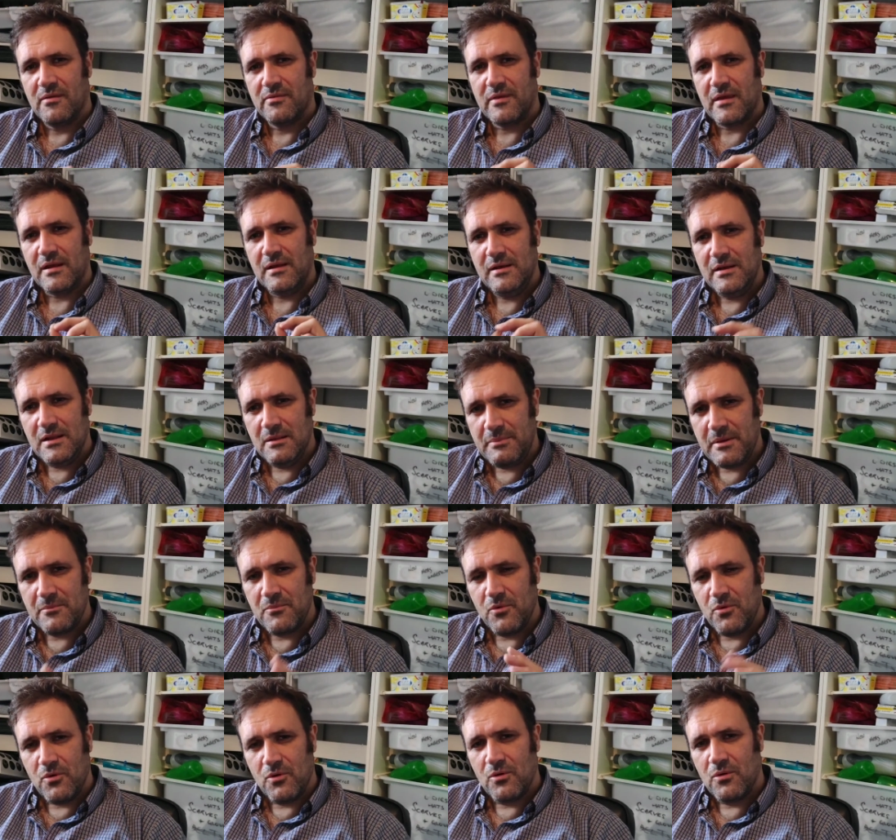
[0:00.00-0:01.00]
that little
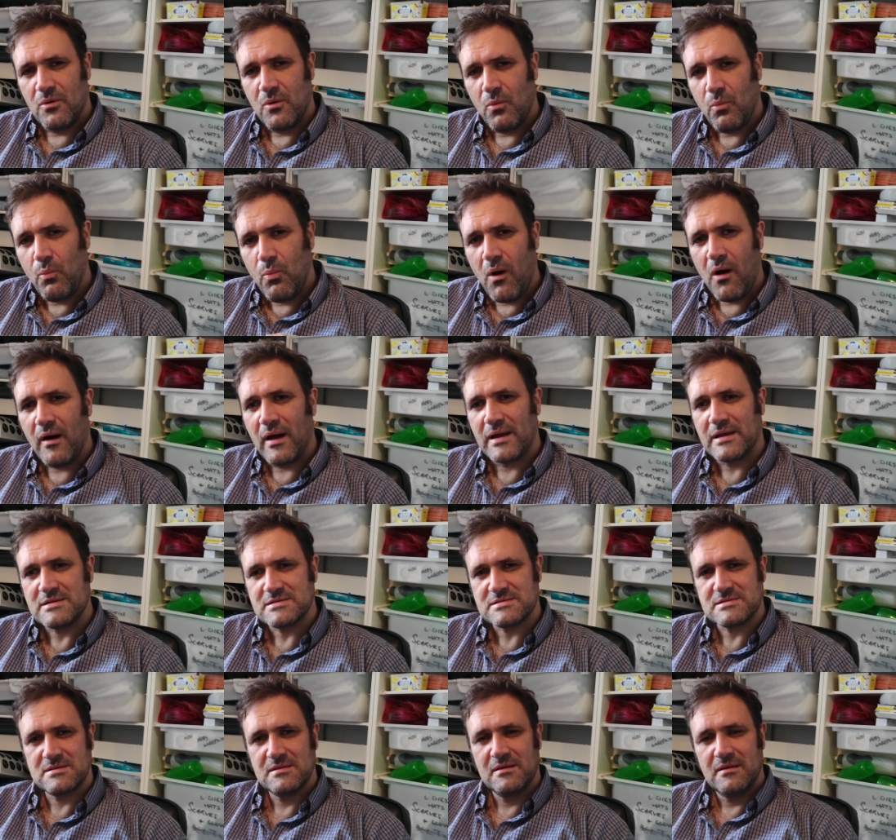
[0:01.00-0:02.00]
bit more
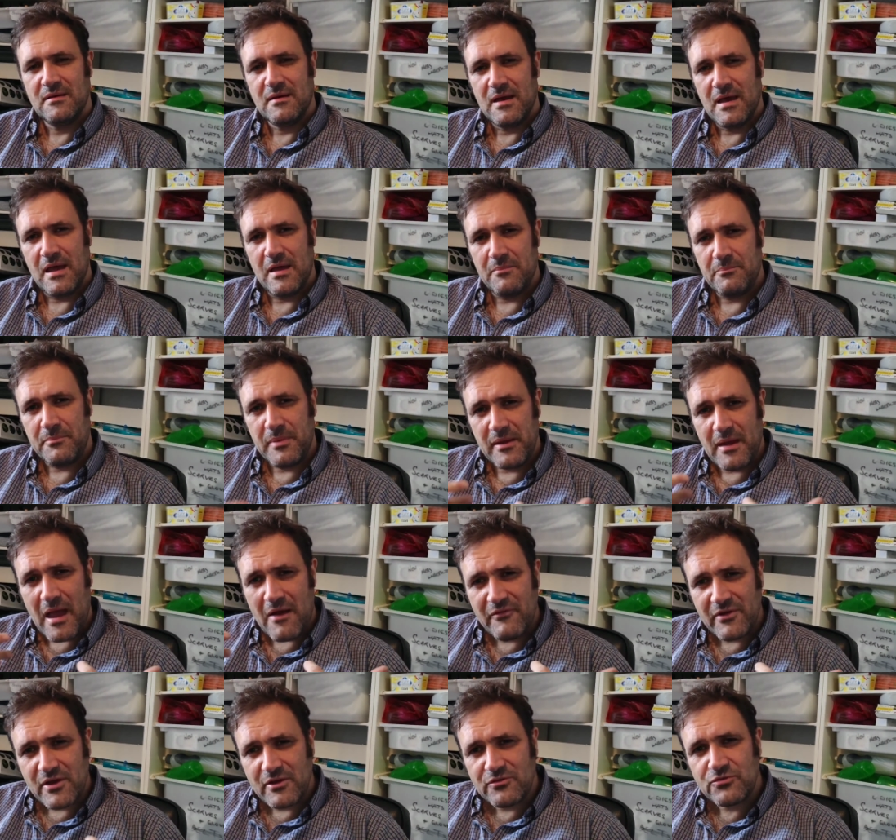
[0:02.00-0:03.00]
wise, and
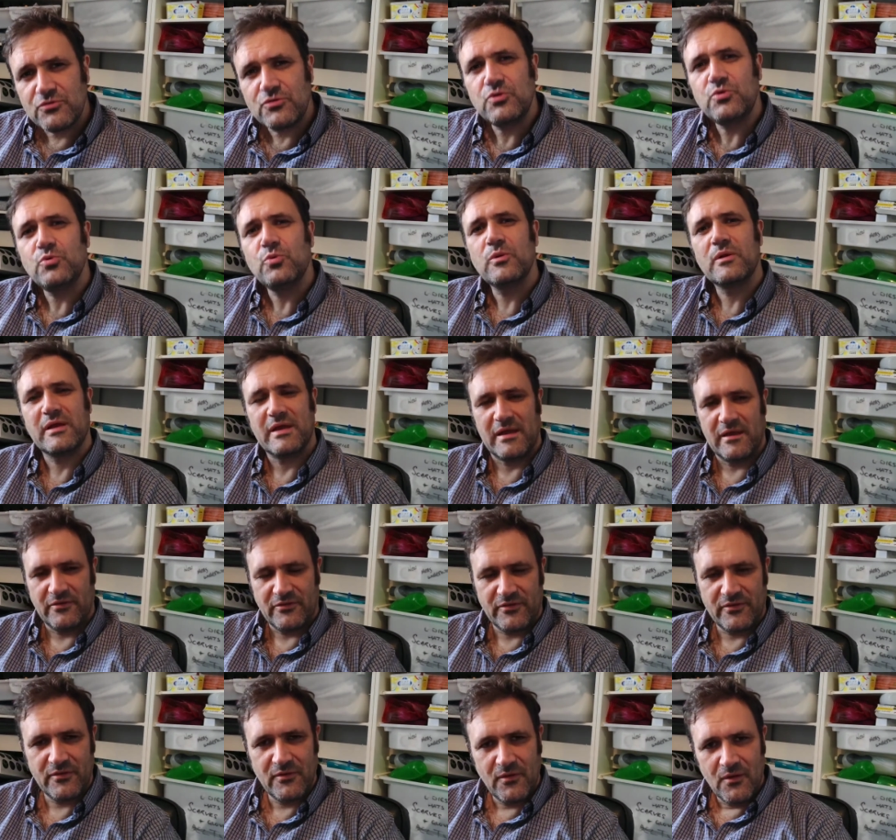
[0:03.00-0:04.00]
having a
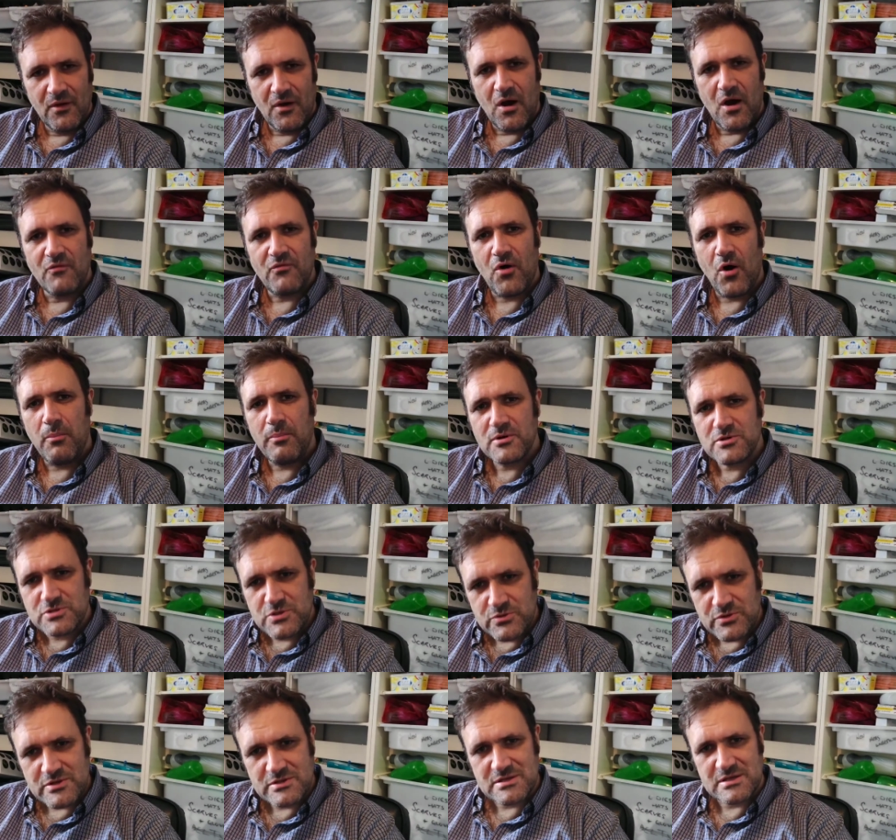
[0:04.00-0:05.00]
toolkit of
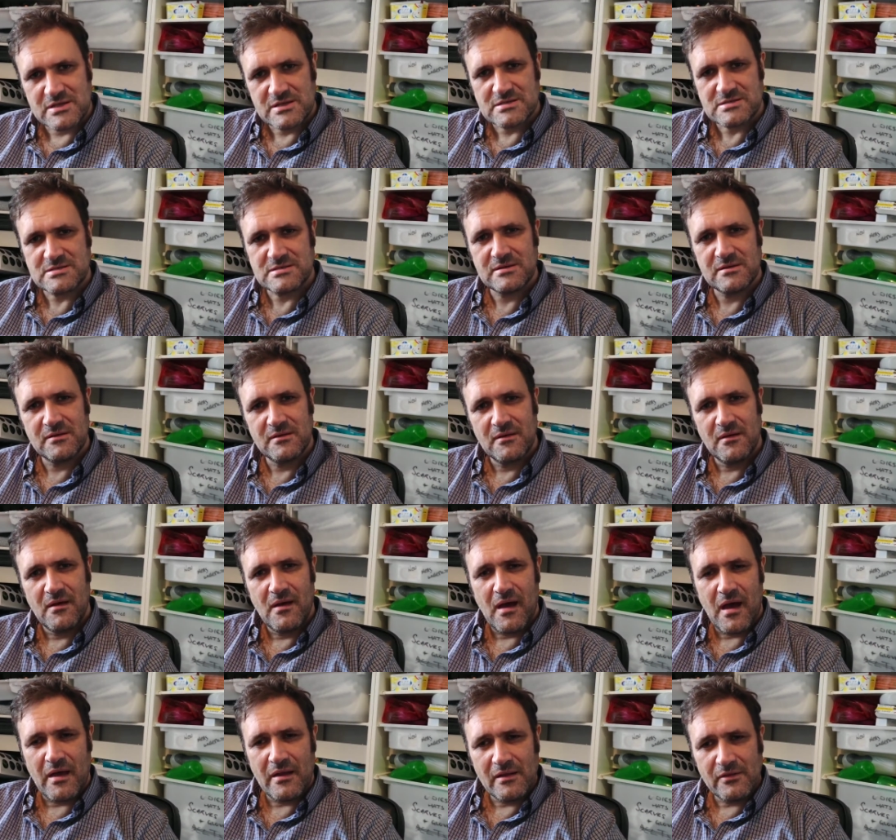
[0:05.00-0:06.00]
opportunities
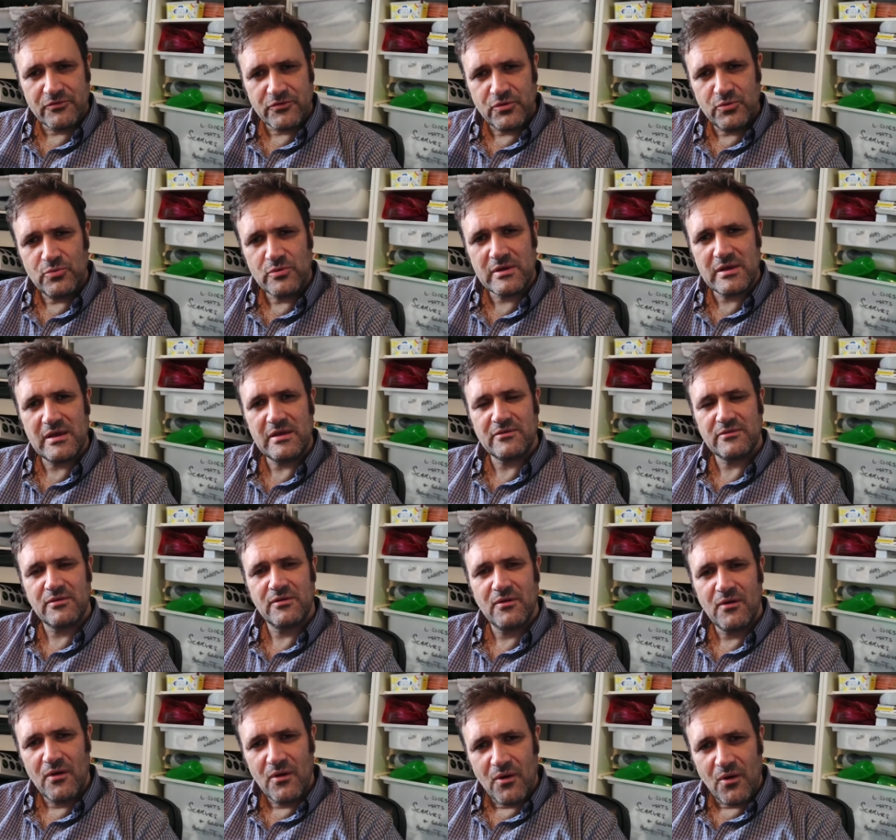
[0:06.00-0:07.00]
and a
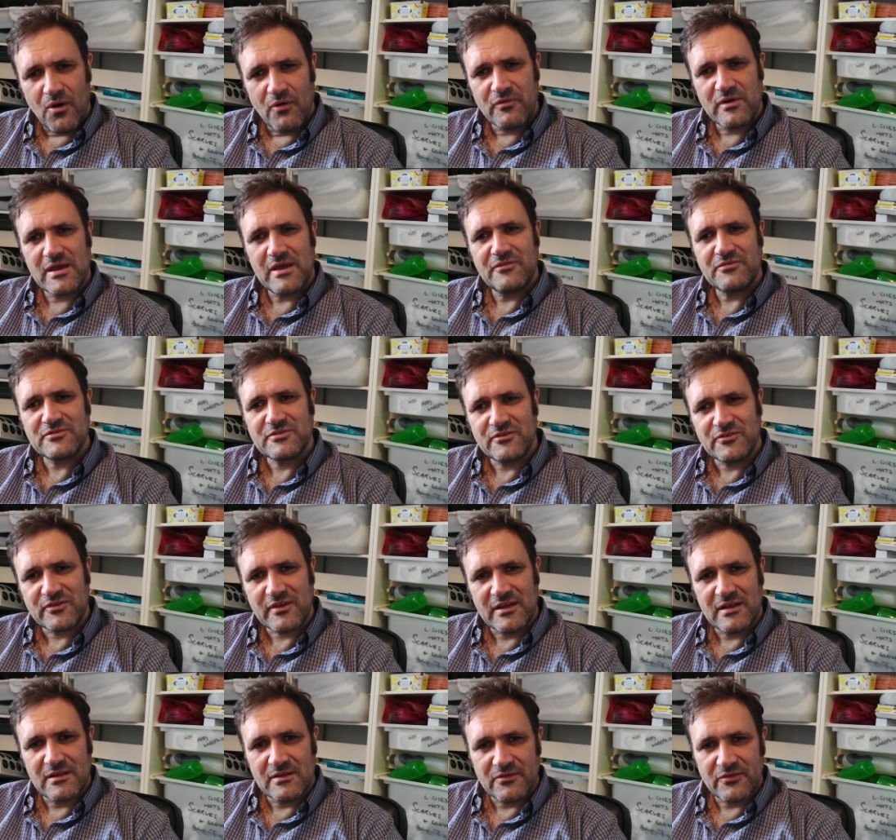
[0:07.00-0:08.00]
toolkit of gifts and
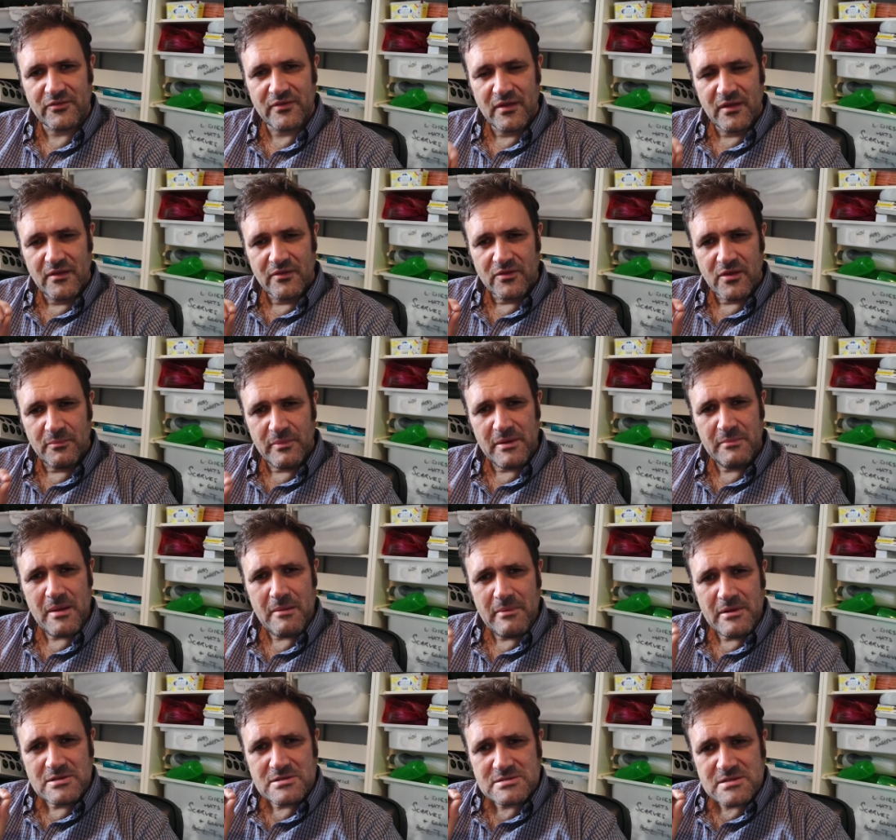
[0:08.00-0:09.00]
skills to be
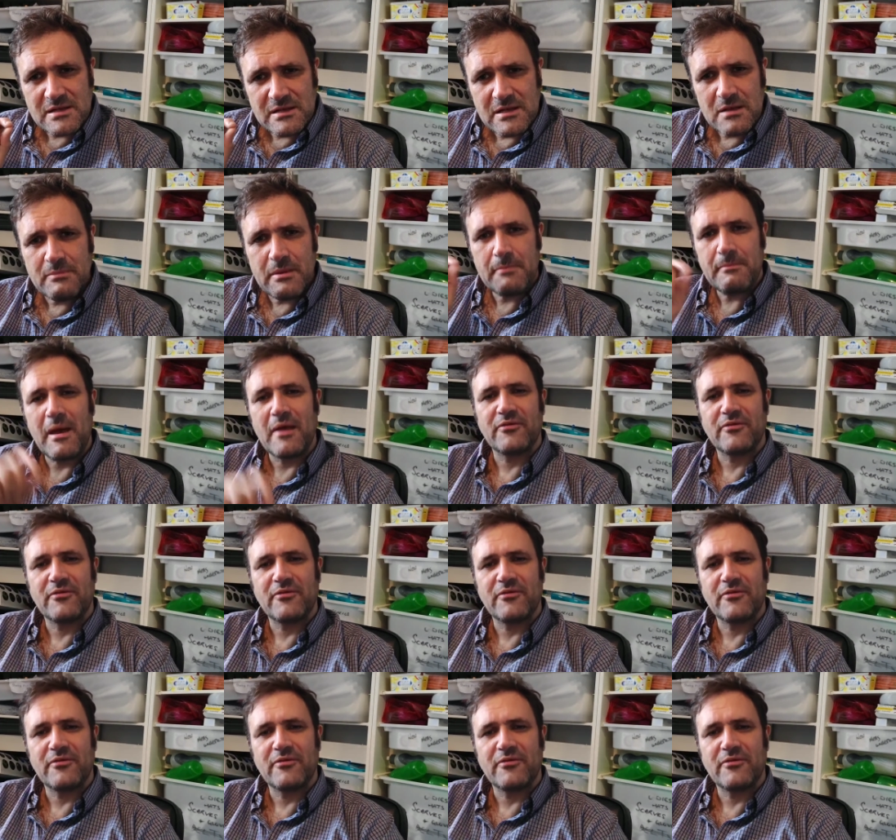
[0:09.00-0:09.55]
maybe just a little bit